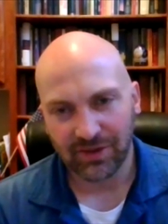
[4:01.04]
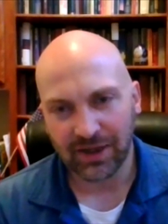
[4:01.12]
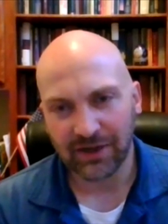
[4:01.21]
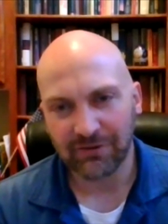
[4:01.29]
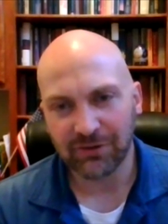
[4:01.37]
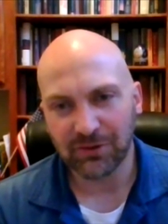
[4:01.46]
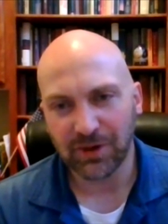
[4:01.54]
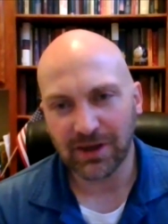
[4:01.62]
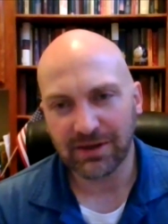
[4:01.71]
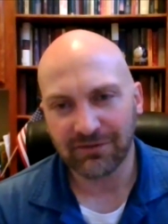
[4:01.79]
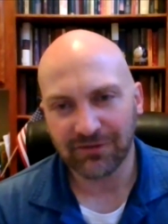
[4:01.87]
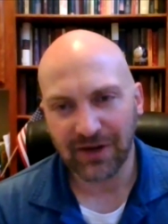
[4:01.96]
that if you
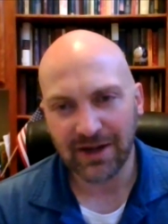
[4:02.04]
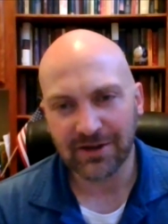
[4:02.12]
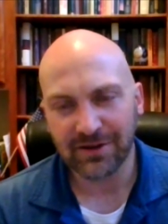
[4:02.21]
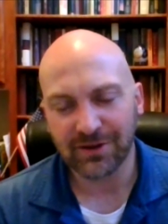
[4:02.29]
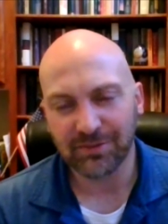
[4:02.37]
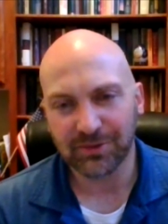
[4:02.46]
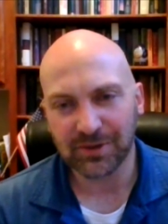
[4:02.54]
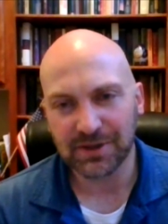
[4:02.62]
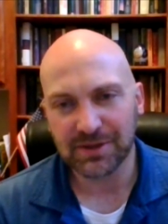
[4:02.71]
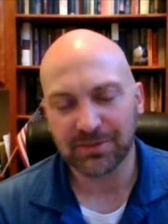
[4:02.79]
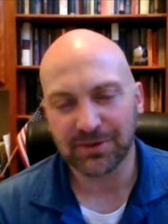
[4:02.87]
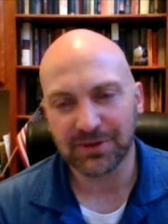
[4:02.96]
want to find the
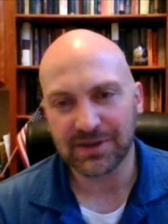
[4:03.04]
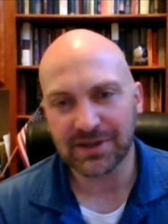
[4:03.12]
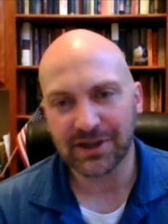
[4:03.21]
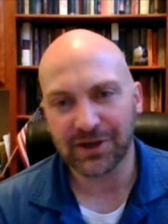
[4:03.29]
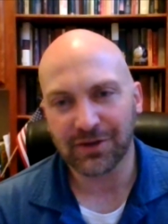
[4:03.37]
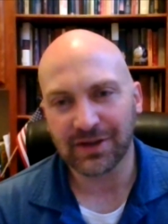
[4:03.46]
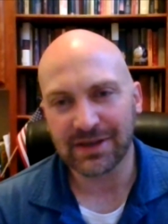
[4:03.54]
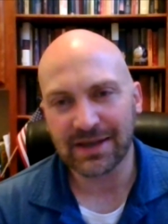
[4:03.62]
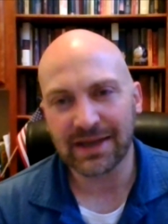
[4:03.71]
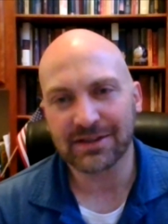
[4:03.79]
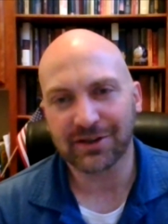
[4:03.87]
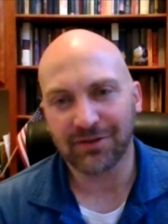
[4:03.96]
principles that are the
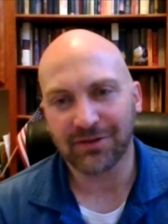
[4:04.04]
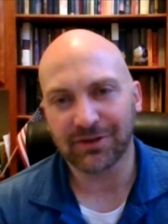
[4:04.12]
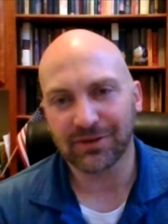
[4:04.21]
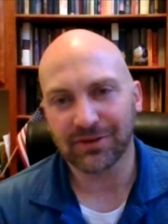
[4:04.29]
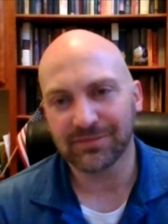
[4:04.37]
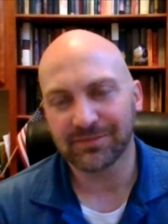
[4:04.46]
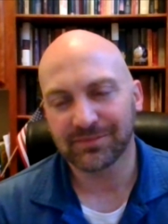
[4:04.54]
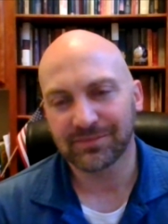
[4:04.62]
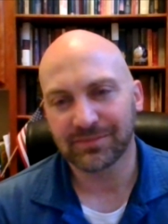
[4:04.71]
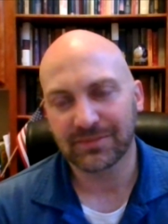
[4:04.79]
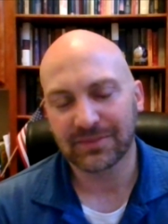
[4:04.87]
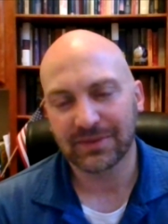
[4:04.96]
next level,
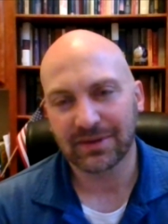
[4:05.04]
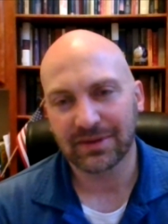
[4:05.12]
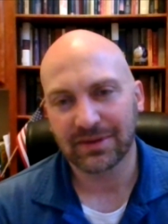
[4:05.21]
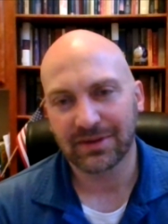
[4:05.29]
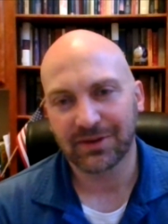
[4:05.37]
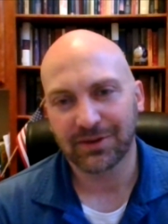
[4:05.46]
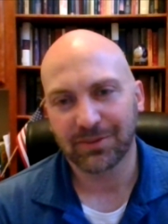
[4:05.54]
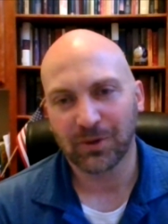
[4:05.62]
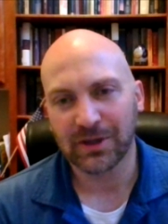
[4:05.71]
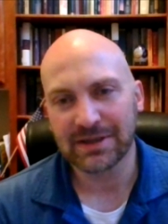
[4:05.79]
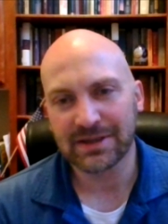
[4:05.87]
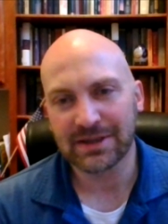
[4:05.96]

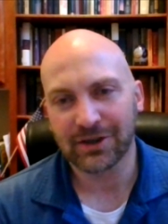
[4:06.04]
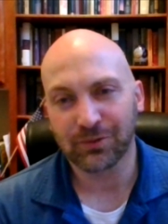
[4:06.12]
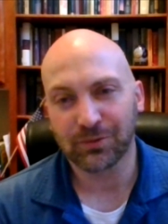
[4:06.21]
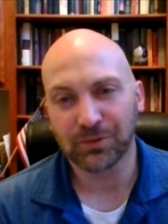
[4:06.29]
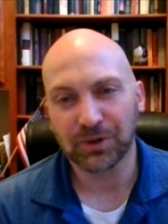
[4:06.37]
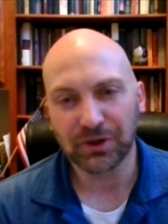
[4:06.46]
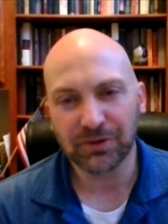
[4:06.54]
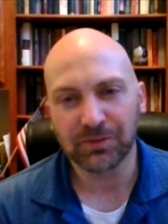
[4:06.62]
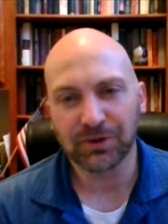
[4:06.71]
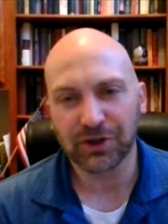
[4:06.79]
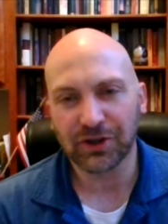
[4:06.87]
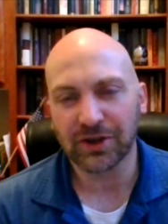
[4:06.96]
ones that are really,
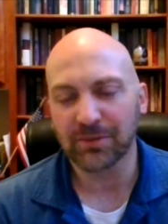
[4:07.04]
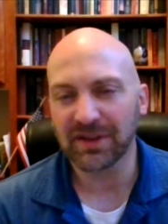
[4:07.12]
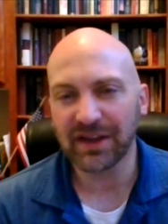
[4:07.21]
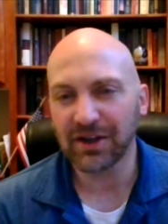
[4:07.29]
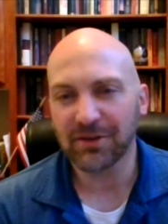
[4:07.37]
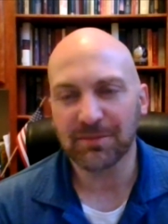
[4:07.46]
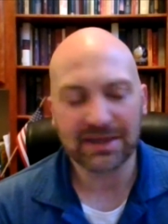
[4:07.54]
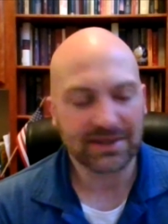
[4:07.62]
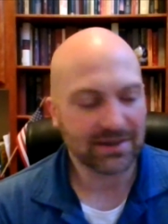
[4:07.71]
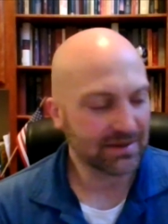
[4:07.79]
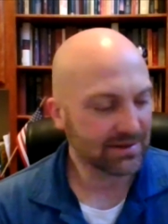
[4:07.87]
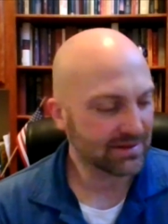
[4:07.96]
really good, but they don't make
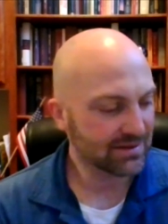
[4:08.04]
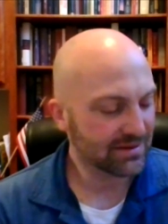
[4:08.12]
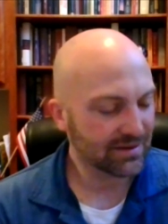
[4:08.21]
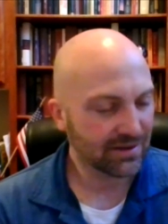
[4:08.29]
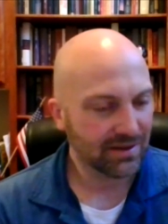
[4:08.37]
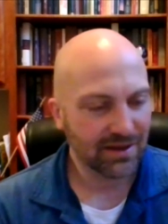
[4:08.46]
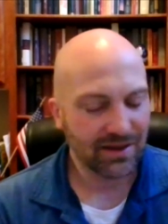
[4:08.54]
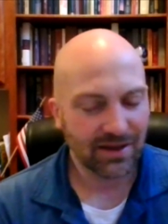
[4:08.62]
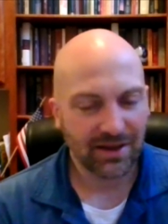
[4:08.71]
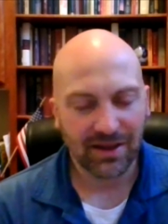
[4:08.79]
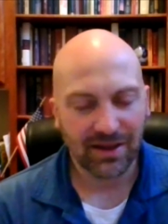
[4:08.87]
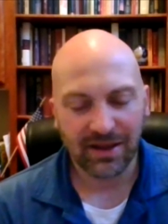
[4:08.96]
sense,
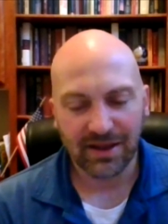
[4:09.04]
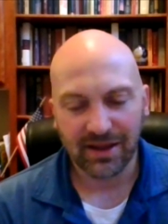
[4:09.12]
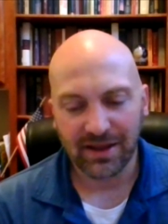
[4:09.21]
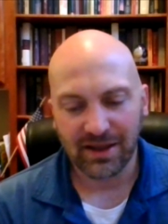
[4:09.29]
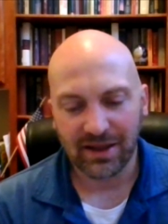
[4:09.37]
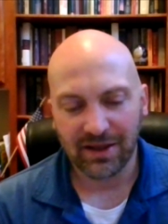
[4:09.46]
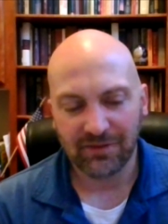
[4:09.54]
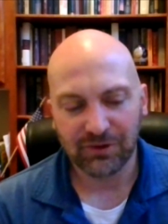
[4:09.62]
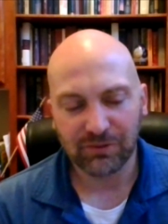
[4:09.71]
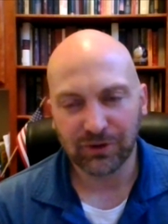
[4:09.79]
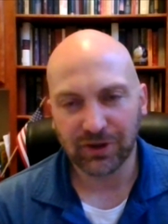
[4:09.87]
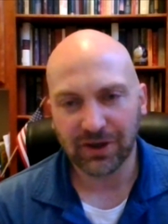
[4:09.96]
if
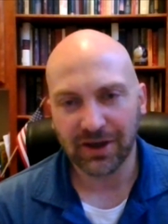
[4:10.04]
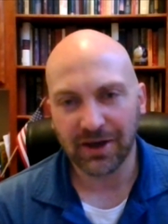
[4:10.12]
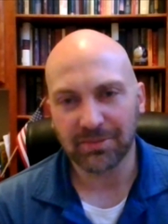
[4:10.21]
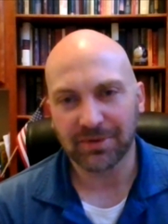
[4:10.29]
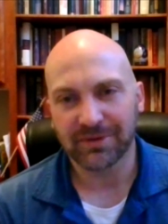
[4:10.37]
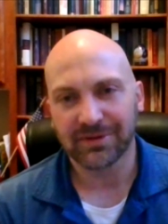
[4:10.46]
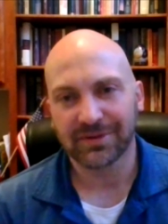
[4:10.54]
you look up